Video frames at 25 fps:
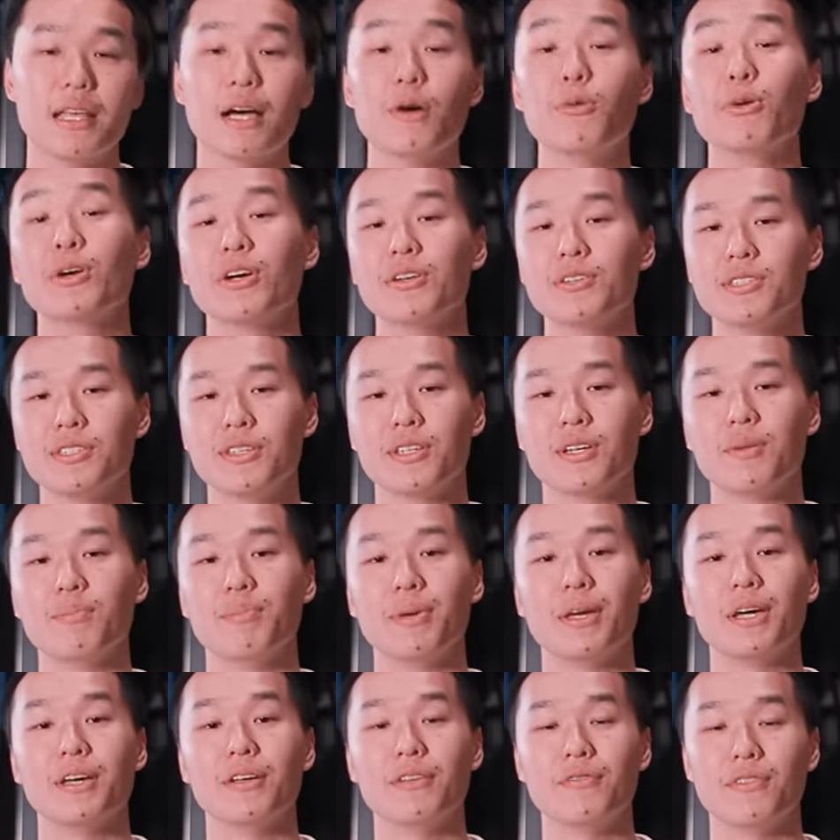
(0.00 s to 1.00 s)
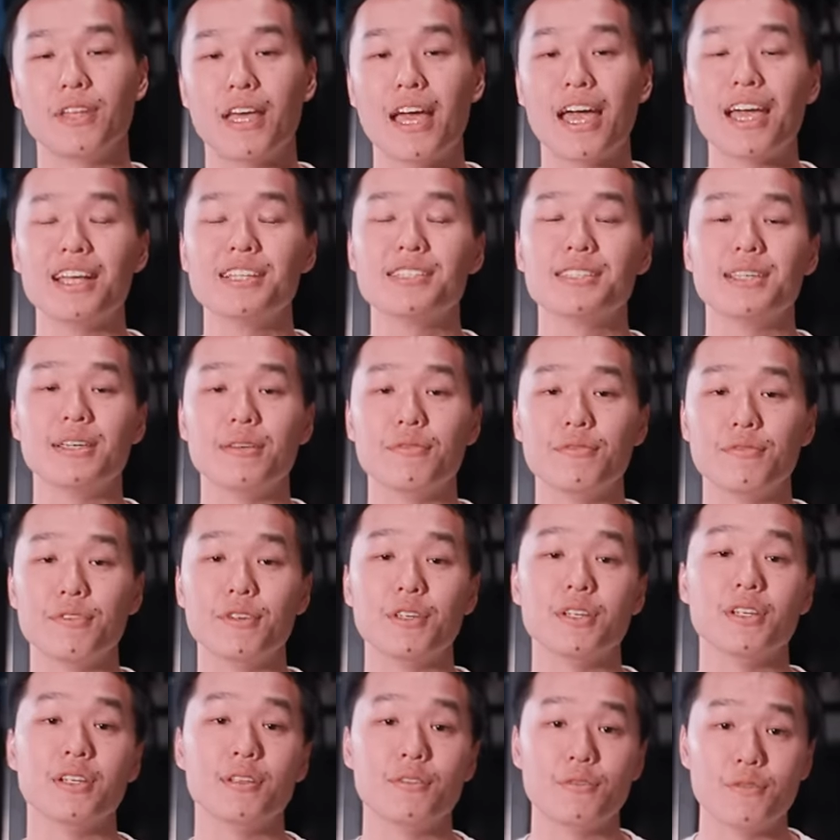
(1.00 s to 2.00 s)
Now we're going to compare the AC
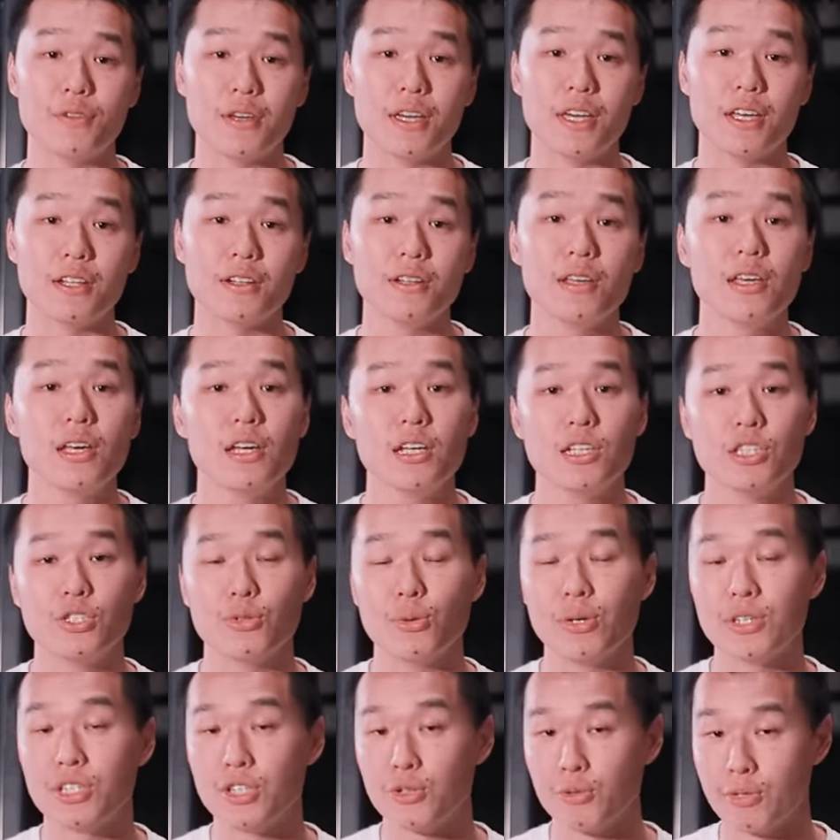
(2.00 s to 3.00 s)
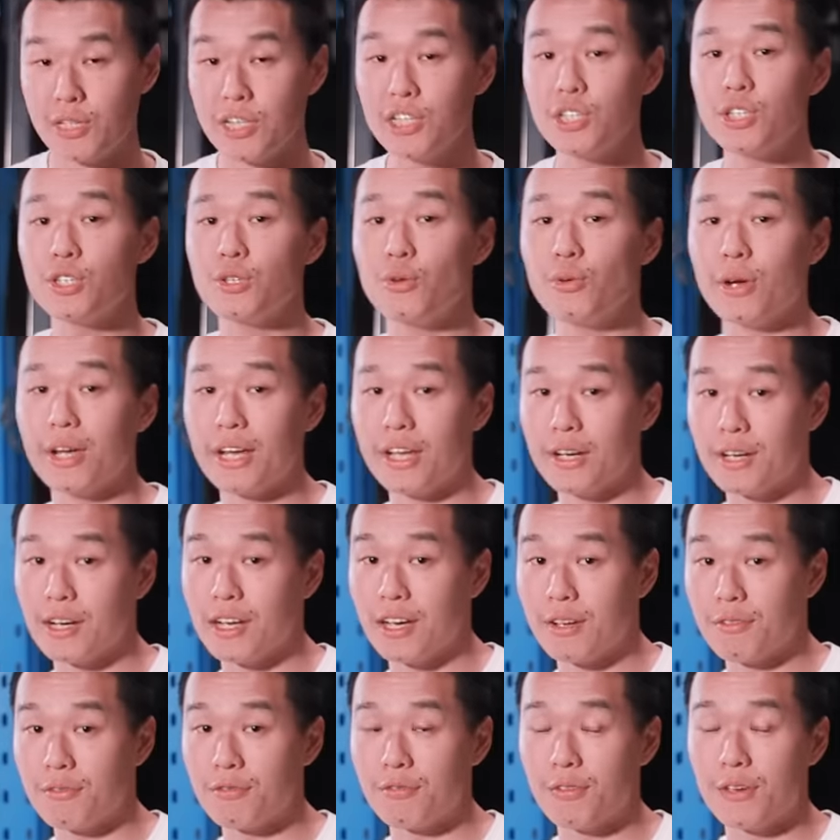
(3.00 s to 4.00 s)
Infinity fan to a traditional
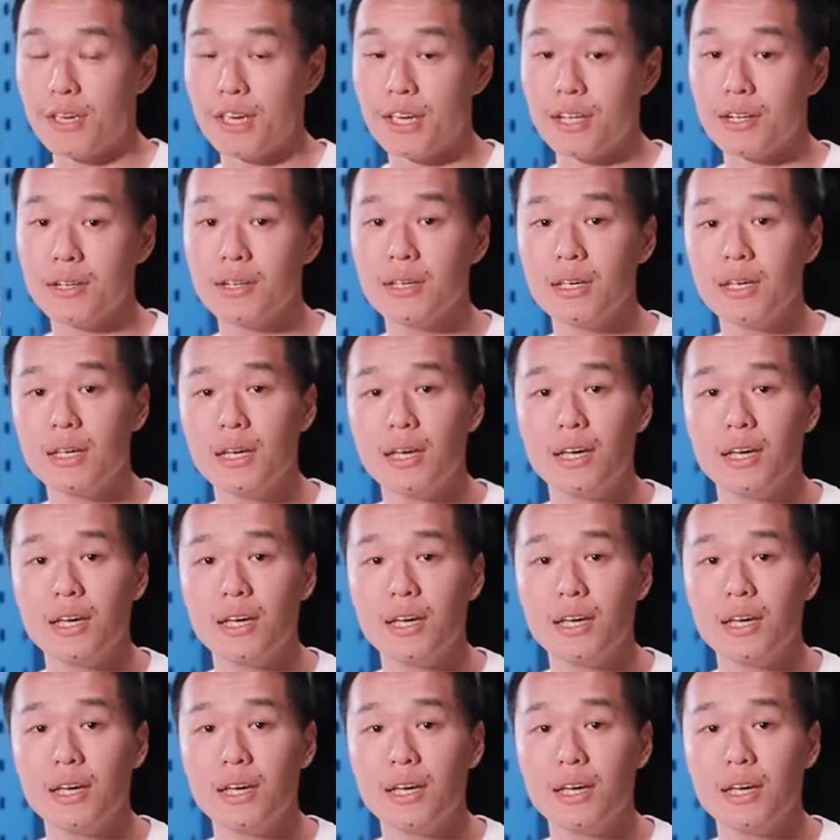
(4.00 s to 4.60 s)
inline fan,